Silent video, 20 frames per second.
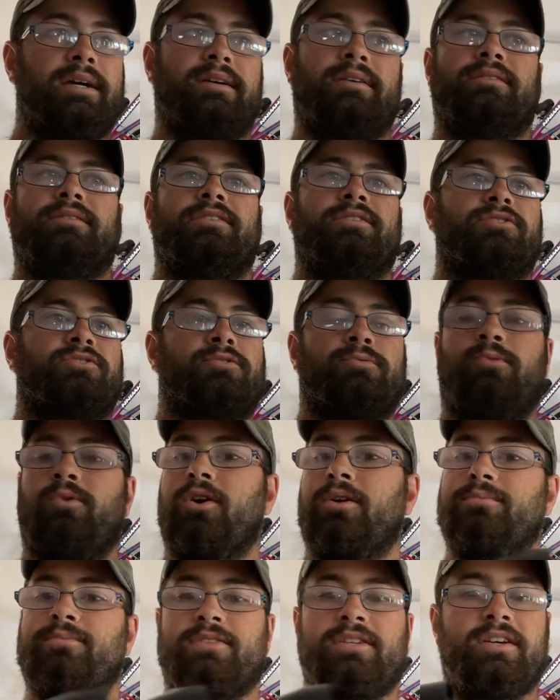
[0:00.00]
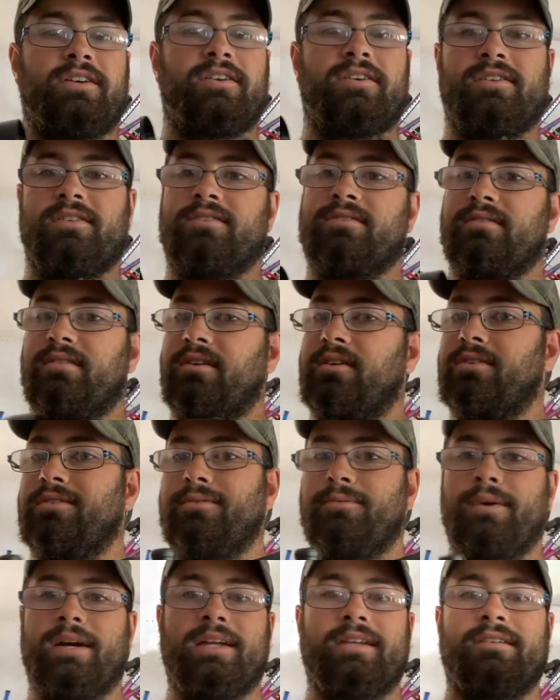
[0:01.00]
The Swarm series are the
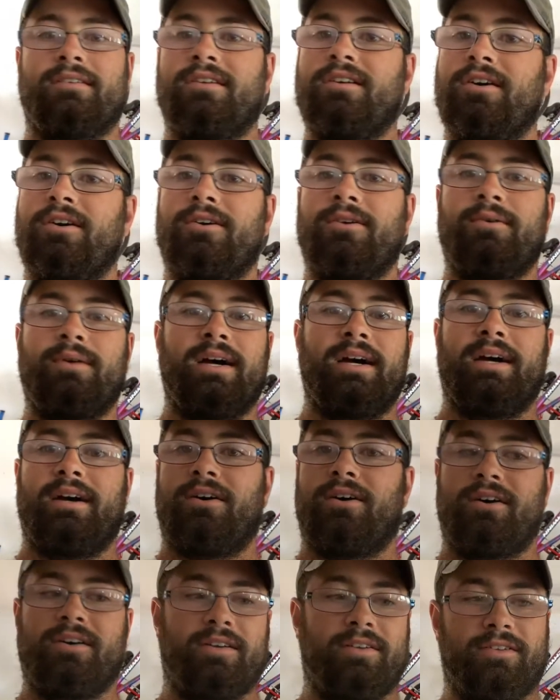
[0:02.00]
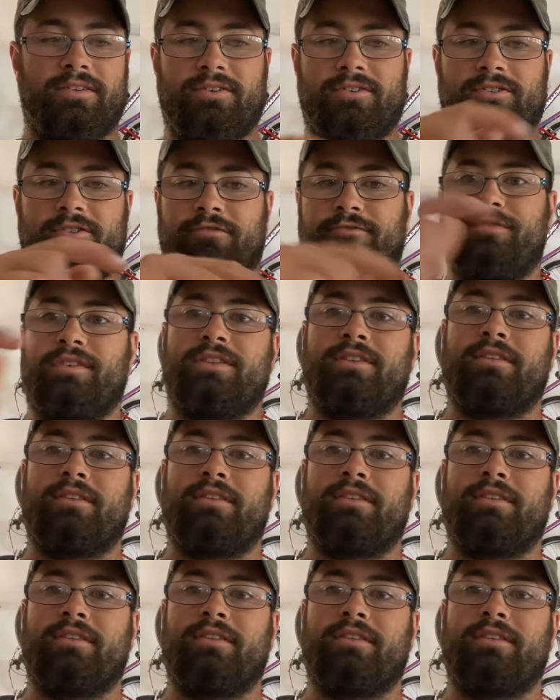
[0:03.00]
way to go. All you do is you fit the